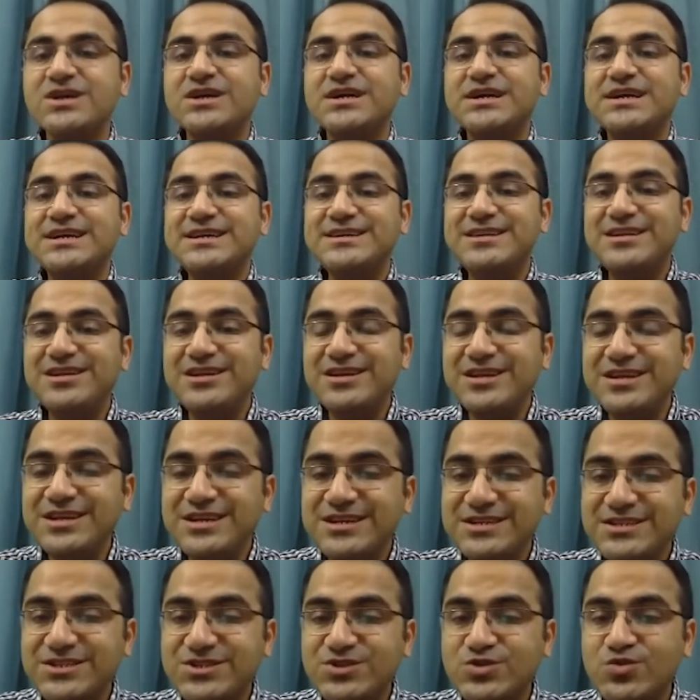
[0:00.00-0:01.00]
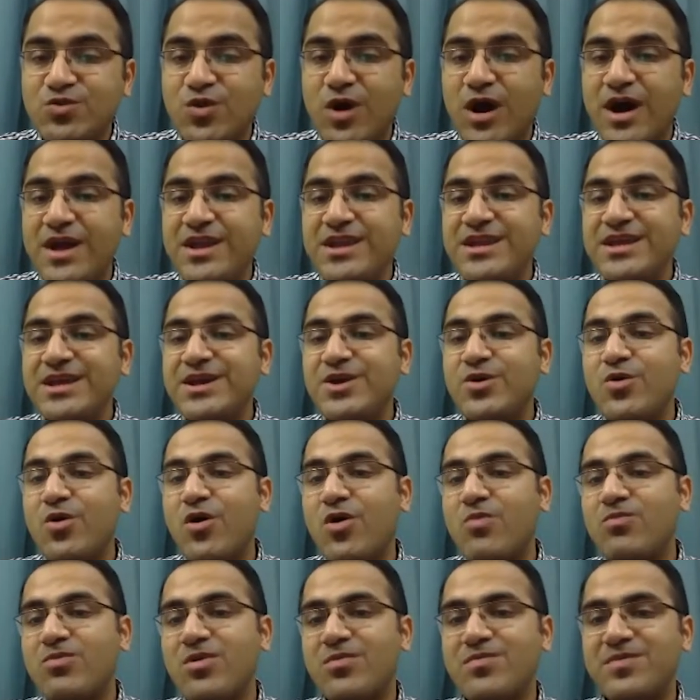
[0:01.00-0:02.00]
it leads to
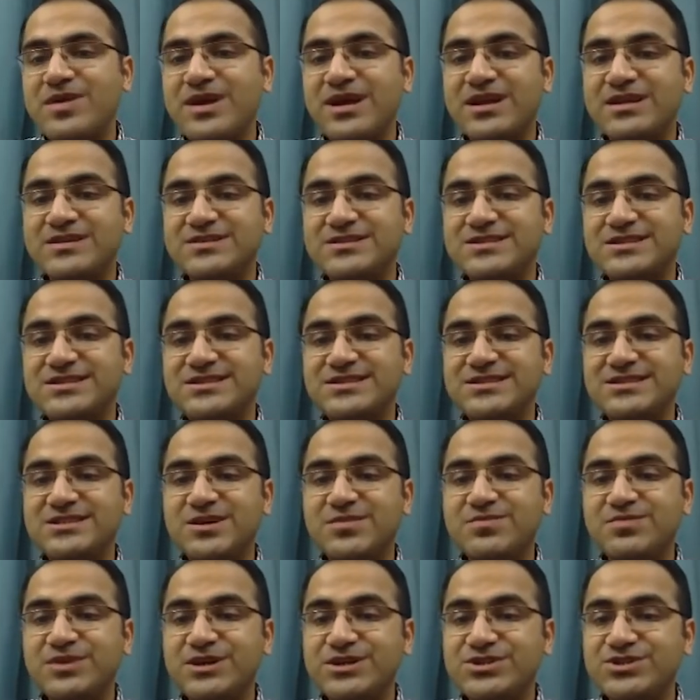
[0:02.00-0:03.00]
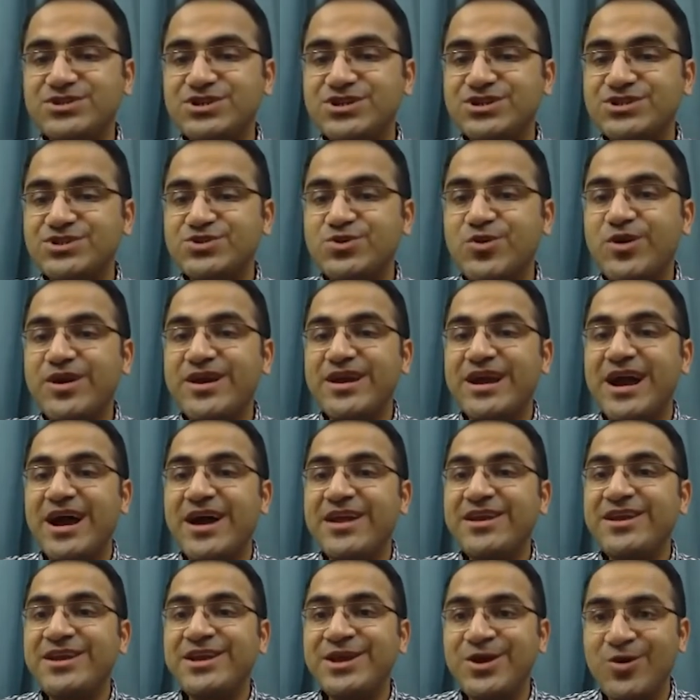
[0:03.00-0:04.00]
honeycomb appearance this is a picture showing
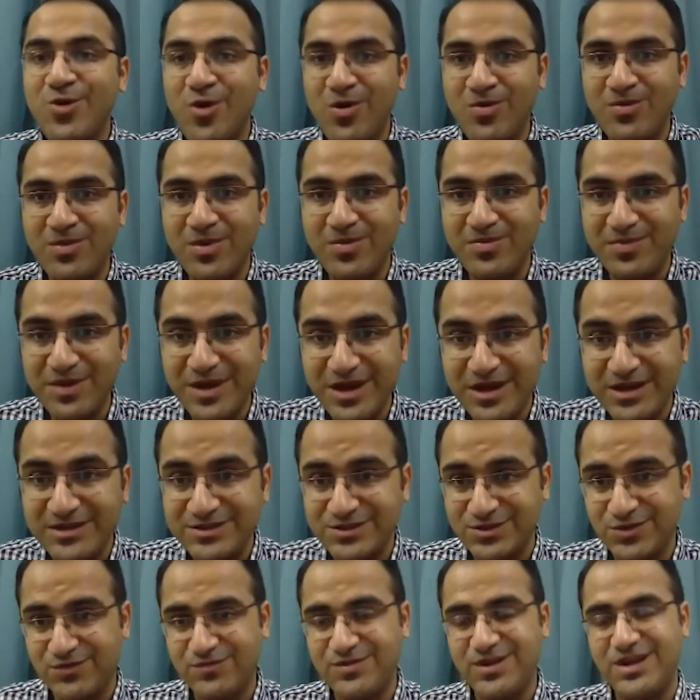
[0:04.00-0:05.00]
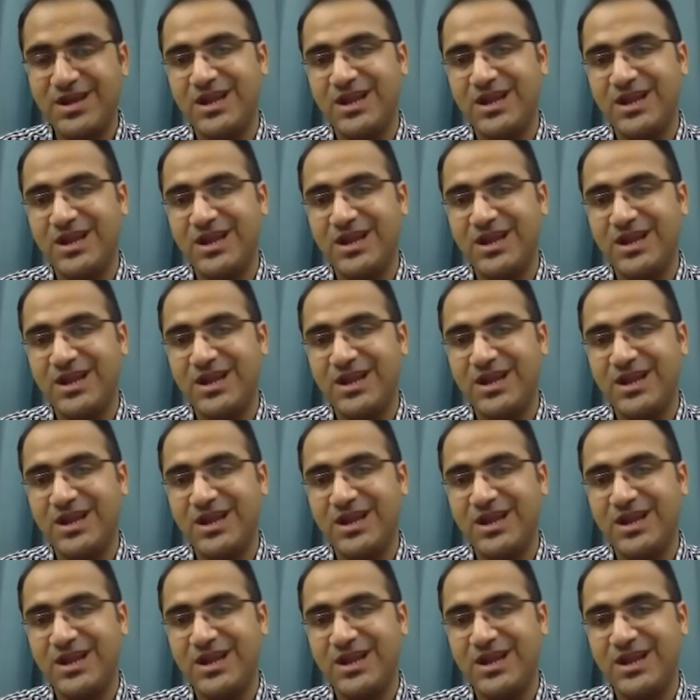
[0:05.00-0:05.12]
honeycomb appearance of the